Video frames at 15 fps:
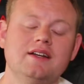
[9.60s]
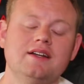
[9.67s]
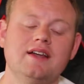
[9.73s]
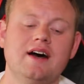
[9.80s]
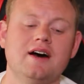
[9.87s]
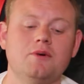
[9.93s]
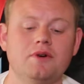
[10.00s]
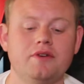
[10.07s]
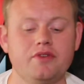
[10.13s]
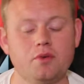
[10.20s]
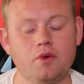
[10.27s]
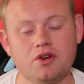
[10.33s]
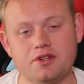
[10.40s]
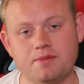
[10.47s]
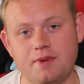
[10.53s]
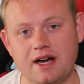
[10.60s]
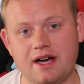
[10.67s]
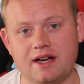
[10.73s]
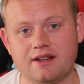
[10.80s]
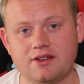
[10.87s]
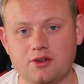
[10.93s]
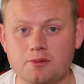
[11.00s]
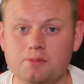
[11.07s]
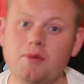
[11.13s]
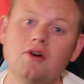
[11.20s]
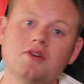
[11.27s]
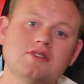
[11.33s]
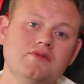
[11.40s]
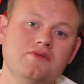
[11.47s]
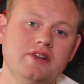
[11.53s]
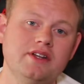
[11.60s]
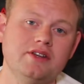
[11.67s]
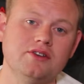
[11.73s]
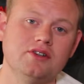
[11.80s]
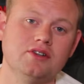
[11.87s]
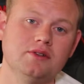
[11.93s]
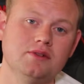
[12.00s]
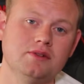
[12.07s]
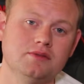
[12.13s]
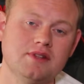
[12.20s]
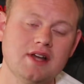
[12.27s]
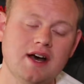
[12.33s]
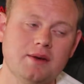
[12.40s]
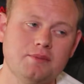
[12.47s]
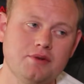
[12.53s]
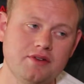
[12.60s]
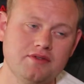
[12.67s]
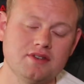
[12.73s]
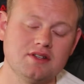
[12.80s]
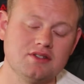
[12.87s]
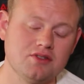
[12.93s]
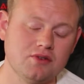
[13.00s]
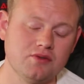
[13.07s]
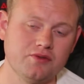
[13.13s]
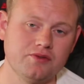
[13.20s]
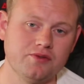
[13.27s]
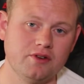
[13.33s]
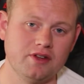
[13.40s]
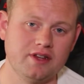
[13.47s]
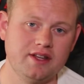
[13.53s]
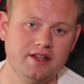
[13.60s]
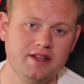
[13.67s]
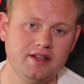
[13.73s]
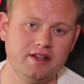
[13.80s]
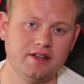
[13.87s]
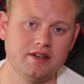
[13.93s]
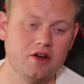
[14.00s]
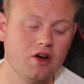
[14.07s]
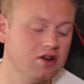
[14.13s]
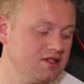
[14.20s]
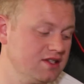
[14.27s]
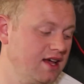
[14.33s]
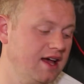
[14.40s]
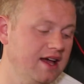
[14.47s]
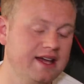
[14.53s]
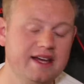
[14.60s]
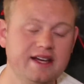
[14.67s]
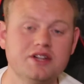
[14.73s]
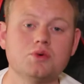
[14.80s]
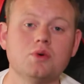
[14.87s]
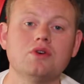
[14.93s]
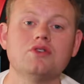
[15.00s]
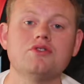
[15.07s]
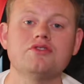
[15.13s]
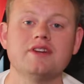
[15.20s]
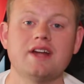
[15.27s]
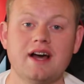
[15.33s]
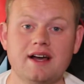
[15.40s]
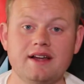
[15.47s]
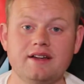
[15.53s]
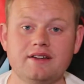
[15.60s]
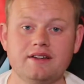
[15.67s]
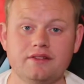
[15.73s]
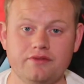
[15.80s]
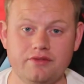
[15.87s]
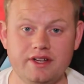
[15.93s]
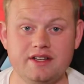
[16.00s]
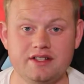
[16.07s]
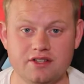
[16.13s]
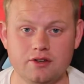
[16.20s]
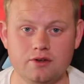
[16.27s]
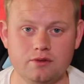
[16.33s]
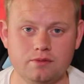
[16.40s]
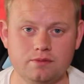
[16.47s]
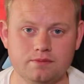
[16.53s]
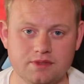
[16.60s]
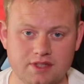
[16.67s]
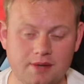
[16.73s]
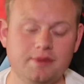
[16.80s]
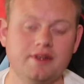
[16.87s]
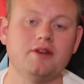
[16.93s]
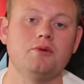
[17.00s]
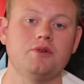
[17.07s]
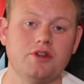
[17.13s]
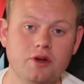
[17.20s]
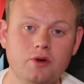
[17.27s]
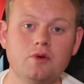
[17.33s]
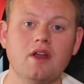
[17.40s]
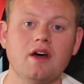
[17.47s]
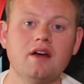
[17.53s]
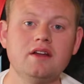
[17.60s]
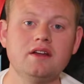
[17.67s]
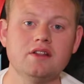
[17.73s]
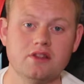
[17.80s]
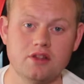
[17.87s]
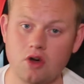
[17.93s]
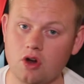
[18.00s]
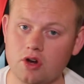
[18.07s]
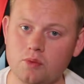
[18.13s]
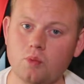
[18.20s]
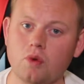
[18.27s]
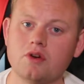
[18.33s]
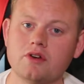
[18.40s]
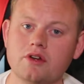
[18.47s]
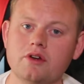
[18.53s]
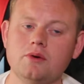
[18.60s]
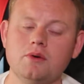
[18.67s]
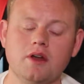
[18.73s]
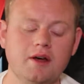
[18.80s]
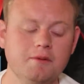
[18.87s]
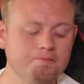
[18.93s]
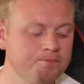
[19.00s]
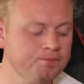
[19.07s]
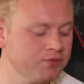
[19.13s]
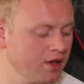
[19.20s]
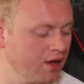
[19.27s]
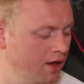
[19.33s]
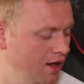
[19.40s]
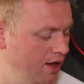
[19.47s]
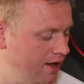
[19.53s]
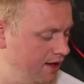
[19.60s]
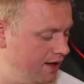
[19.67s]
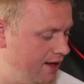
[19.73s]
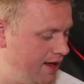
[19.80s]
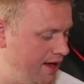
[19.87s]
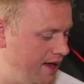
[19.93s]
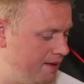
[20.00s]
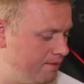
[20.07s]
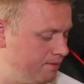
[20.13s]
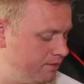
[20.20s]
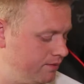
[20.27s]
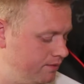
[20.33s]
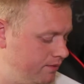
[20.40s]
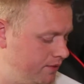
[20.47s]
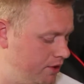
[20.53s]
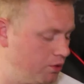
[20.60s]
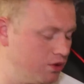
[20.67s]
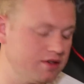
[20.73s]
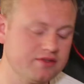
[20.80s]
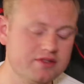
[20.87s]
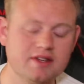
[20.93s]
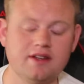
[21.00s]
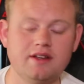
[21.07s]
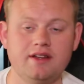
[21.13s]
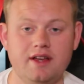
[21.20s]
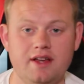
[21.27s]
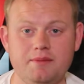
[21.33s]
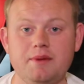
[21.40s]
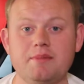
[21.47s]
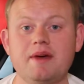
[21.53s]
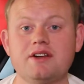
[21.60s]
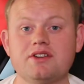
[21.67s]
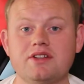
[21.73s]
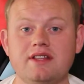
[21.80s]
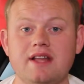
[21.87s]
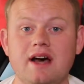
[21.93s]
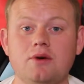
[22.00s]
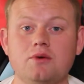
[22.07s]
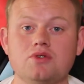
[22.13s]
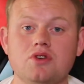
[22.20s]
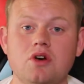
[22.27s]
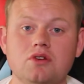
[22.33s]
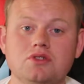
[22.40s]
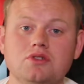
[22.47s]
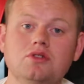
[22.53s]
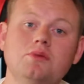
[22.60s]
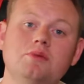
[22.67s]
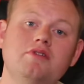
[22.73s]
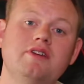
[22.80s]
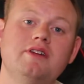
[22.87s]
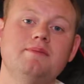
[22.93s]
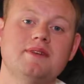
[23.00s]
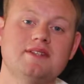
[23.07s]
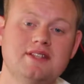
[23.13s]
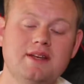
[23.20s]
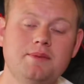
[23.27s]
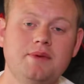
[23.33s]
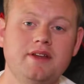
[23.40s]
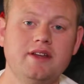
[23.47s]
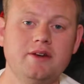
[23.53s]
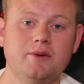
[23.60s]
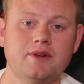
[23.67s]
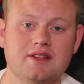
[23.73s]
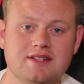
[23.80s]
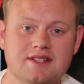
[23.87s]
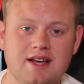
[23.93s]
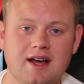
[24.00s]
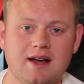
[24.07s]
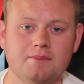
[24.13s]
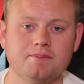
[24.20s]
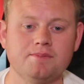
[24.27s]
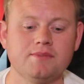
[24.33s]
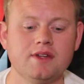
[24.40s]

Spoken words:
Now if you watched my unboxing video that I previously done for the Corsair H100i V2 CPU cooler, the all-in-one cooler, you would have heard me mention that I was also upgrading my CPU at the time.